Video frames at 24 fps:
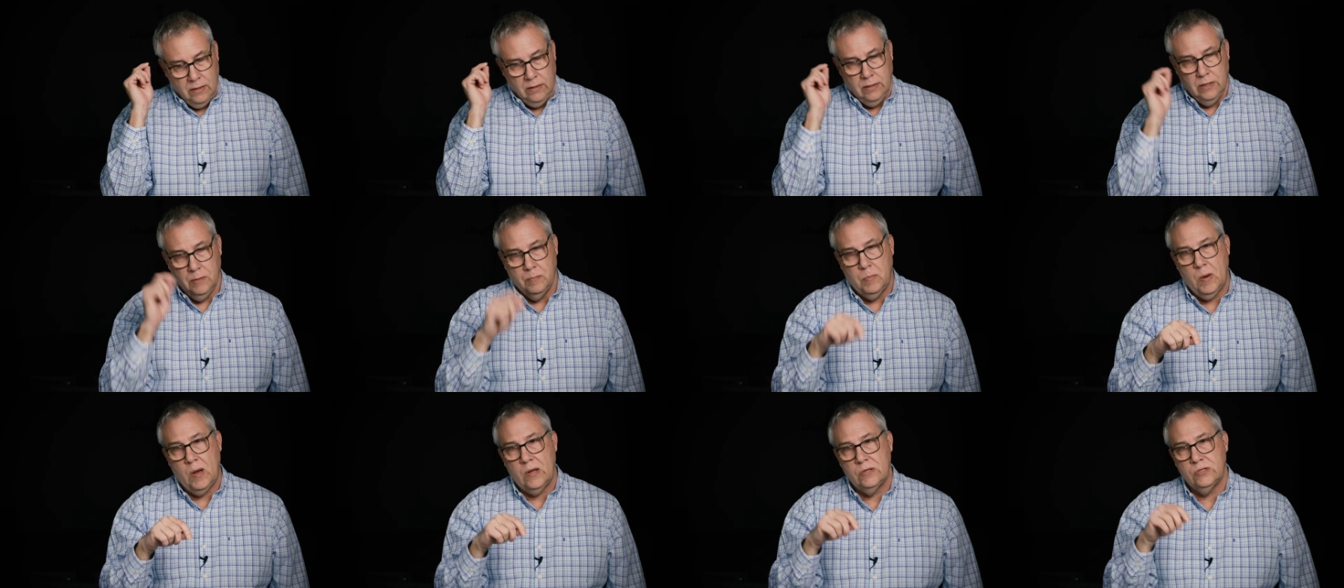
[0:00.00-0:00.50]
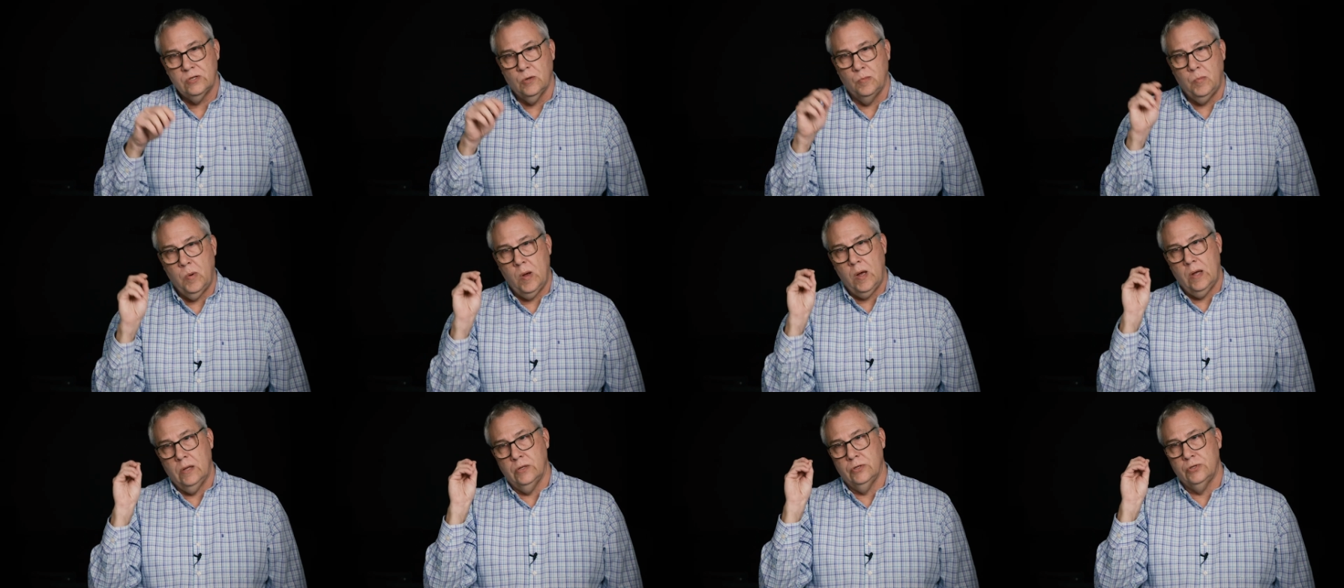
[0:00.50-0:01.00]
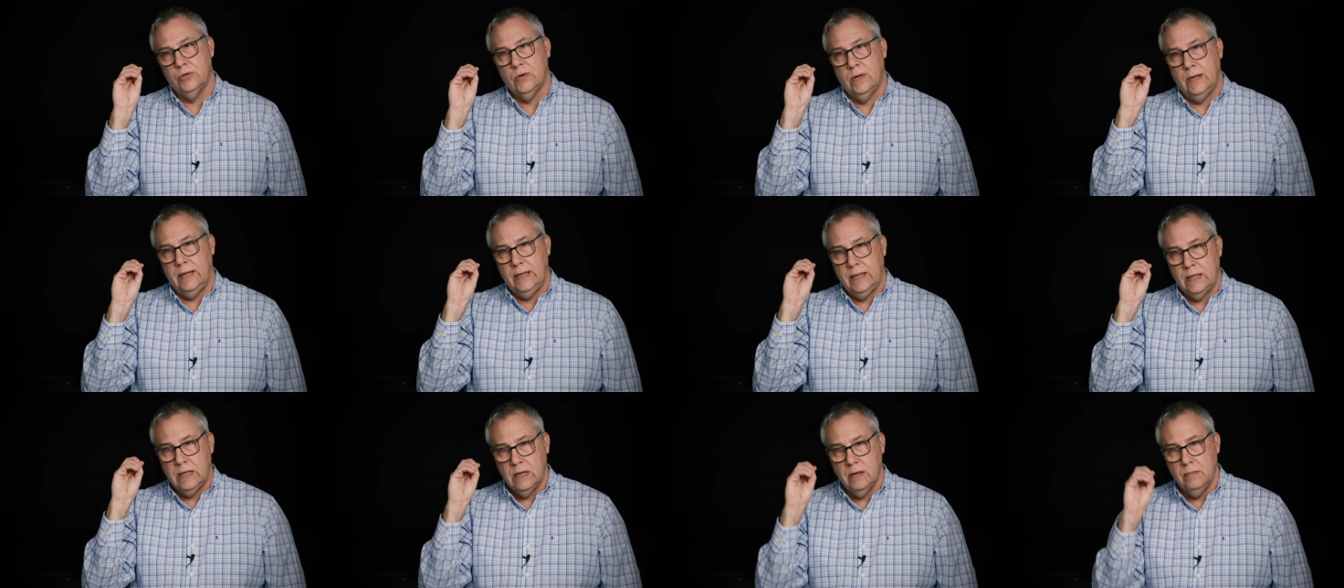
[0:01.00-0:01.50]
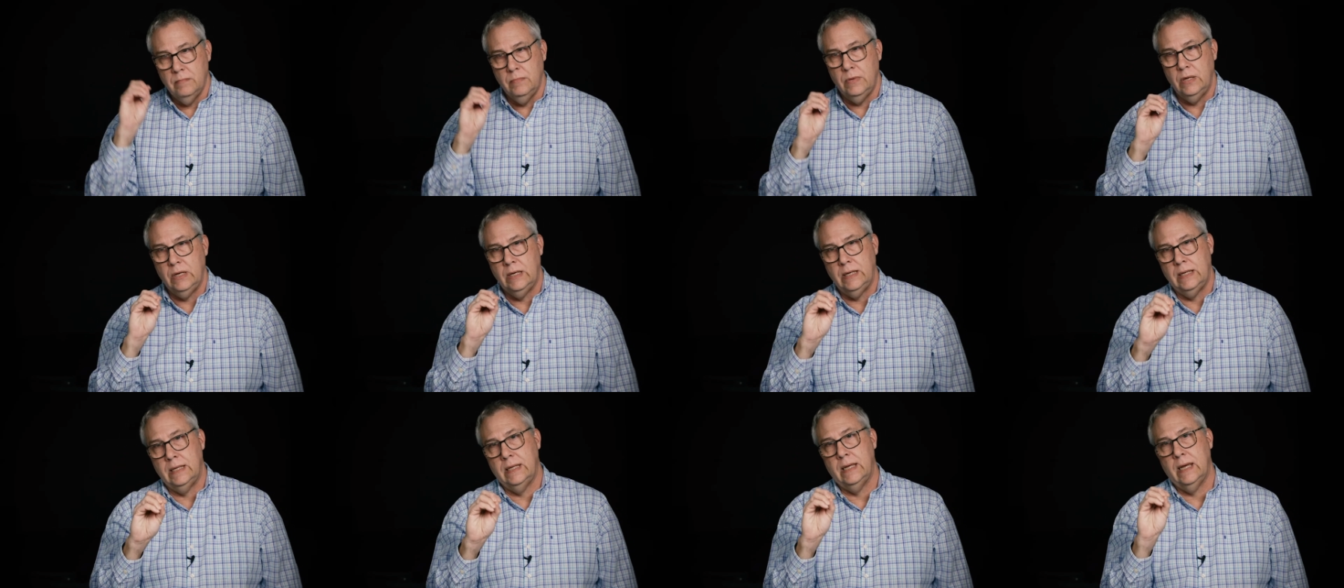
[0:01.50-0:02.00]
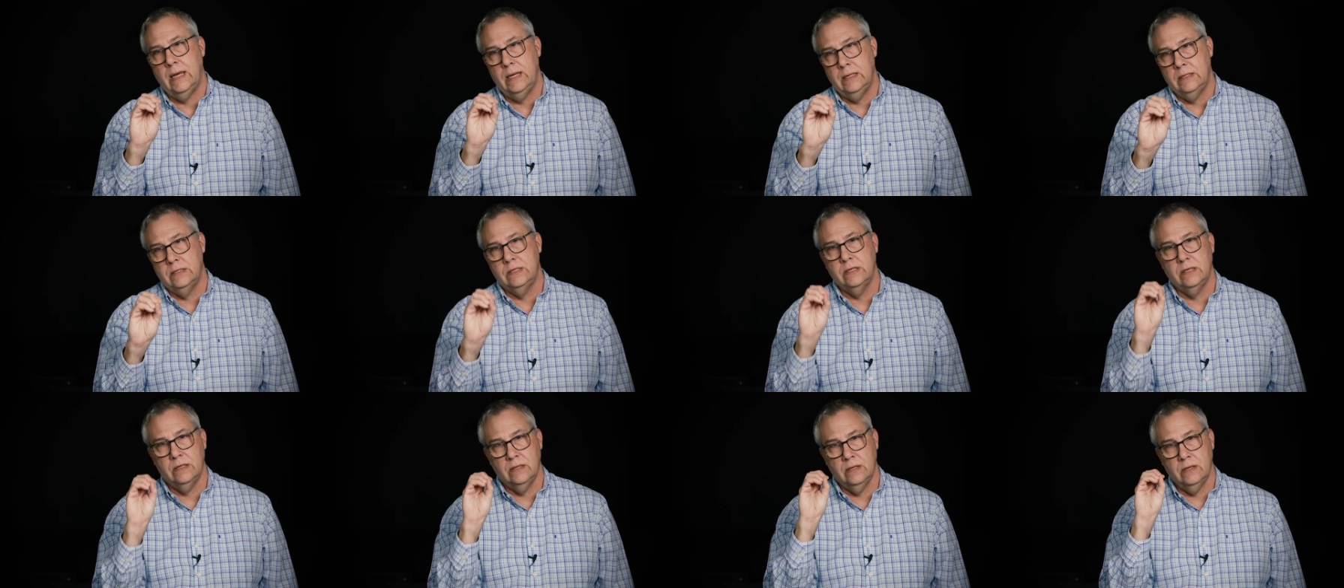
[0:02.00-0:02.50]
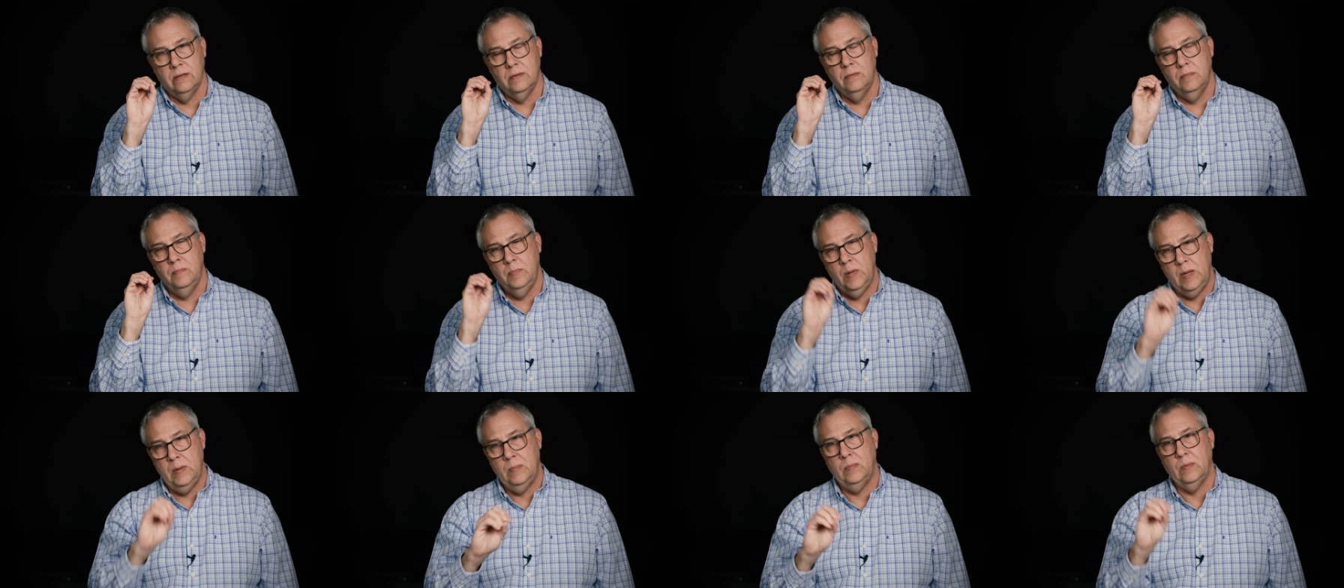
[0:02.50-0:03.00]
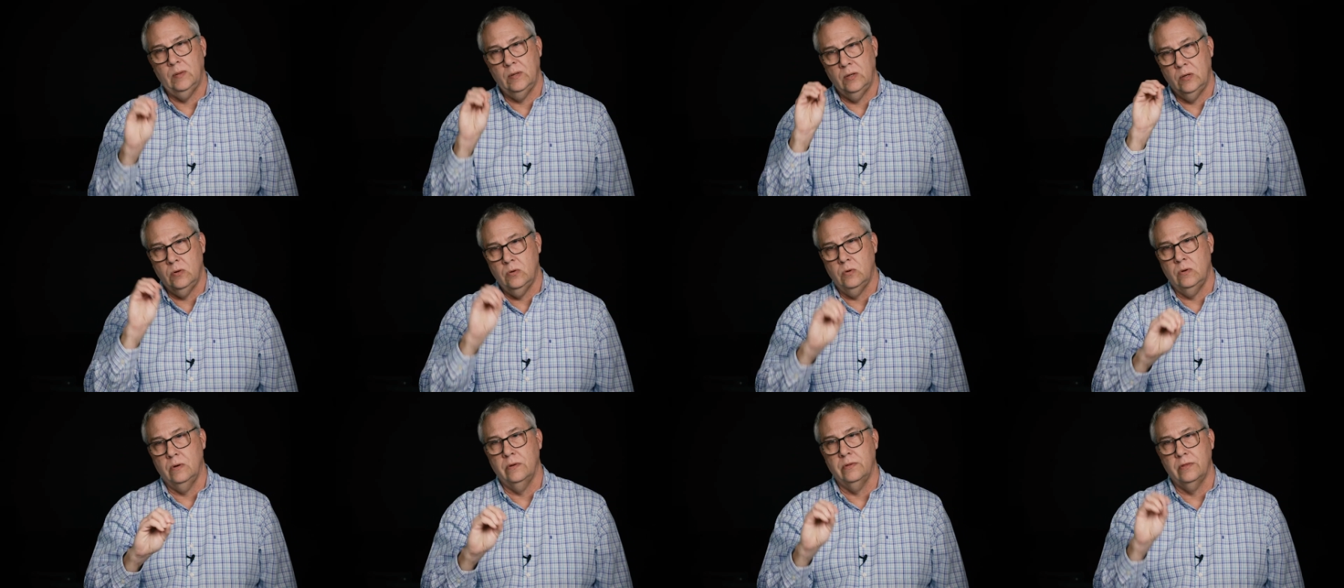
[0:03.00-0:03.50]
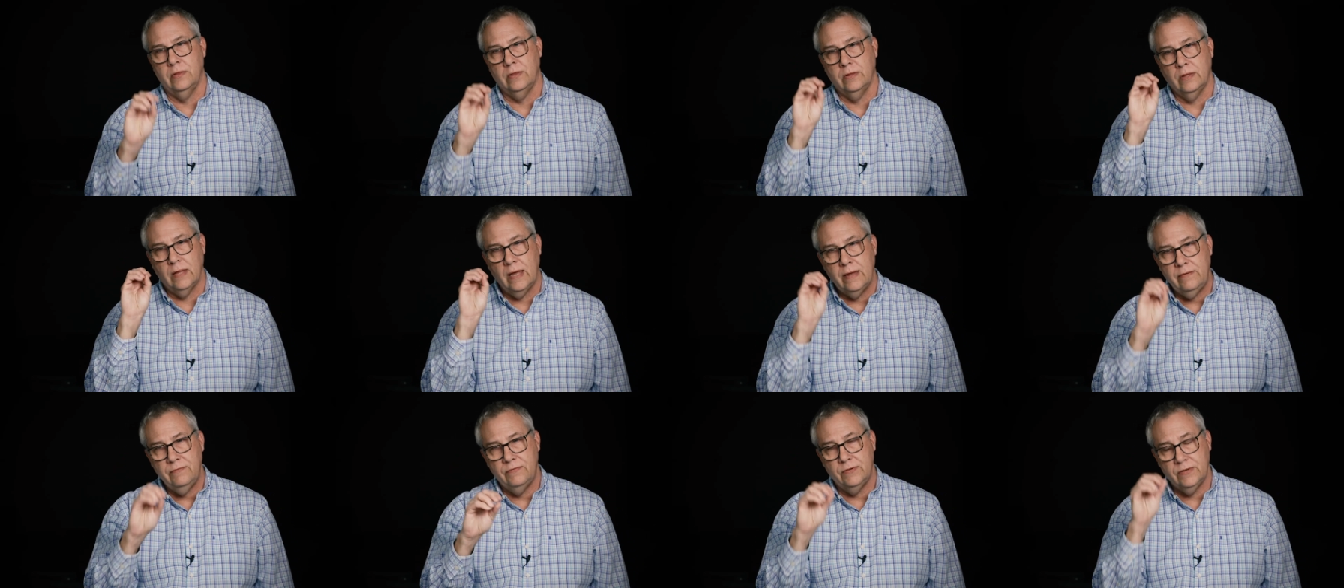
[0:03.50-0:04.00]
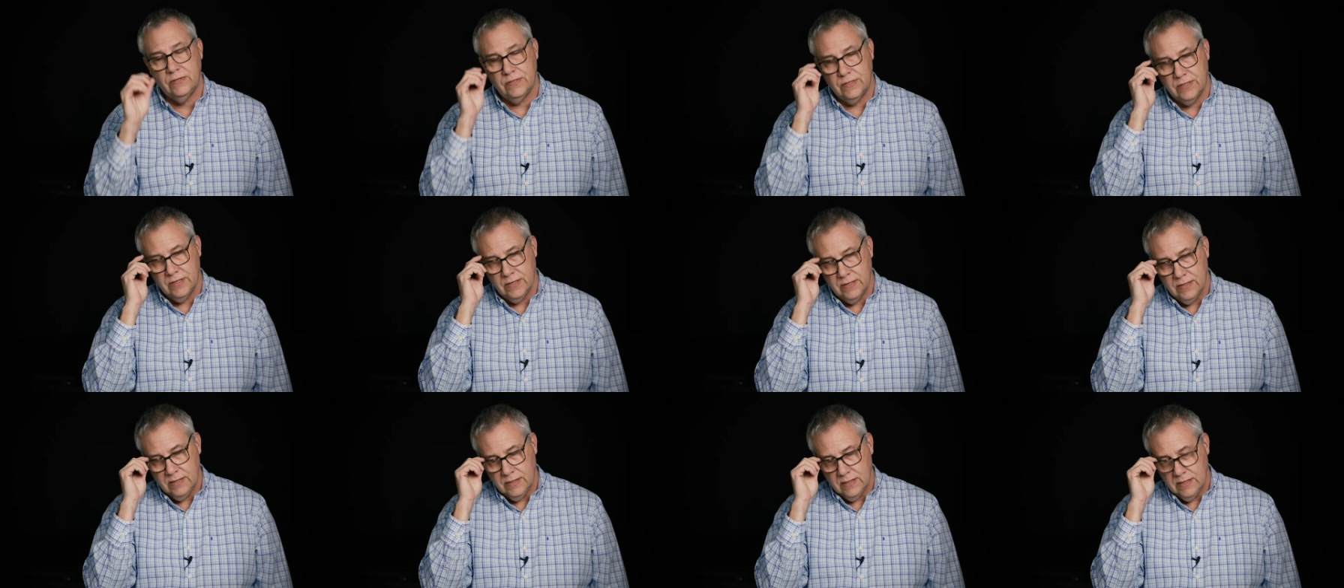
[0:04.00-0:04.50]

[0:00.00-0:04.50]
the Apostle Paul's trying to communicate to the people at Corinth. Life is,